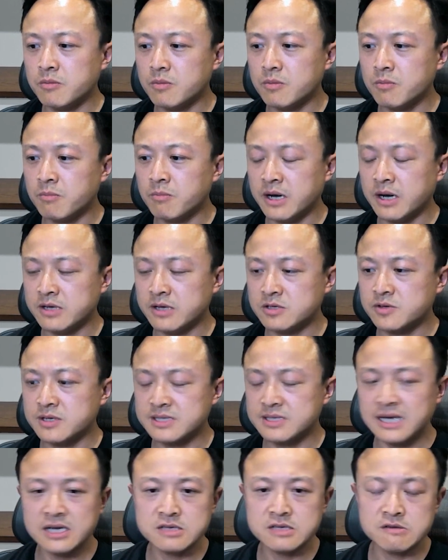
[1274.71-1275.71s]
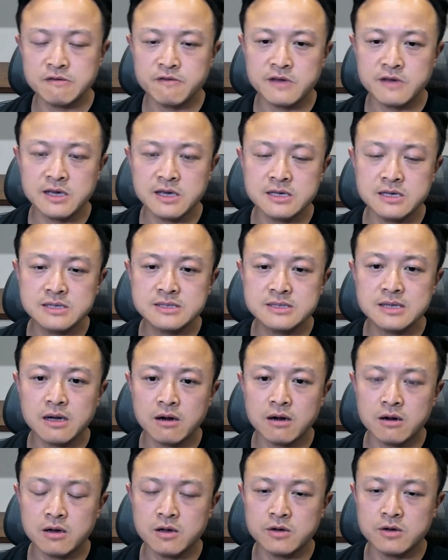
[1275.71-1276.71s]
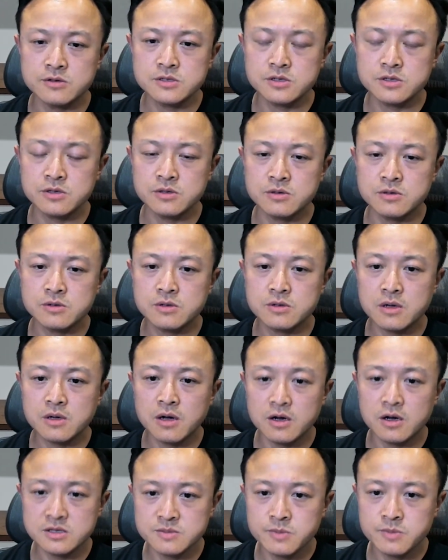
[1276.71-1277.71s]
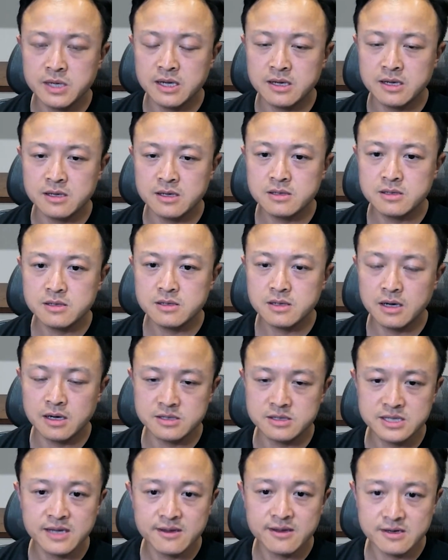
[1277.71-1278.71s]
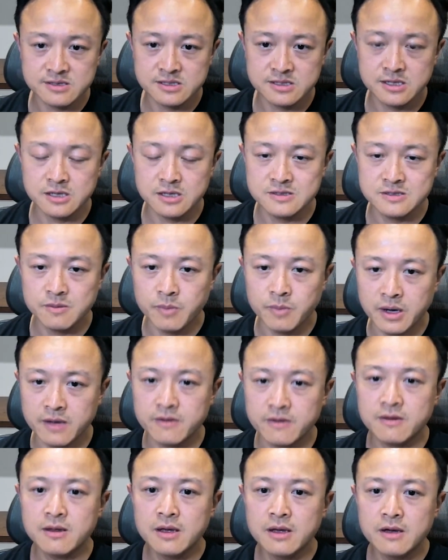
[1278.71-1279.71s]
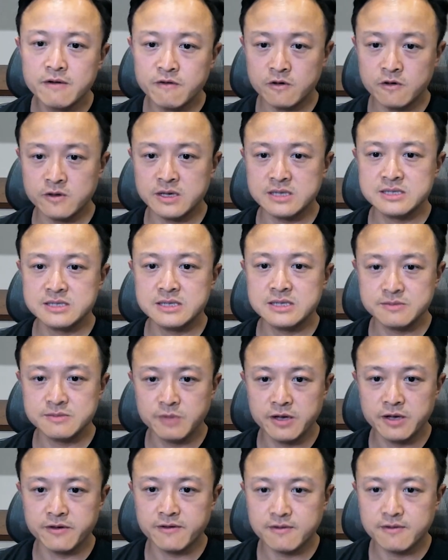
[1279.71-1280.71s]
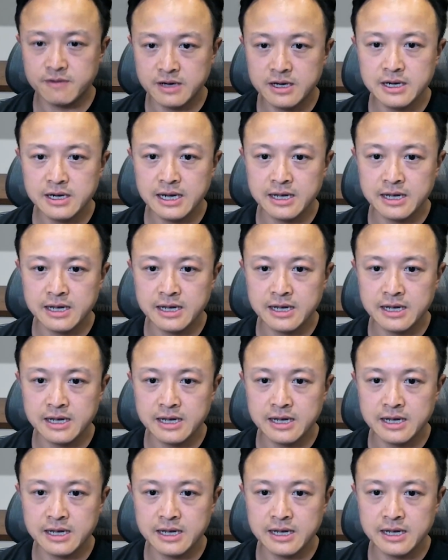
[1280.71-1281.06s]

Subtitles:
my transaction fees are going to cost me $10,000 a month for the next 6 months, right?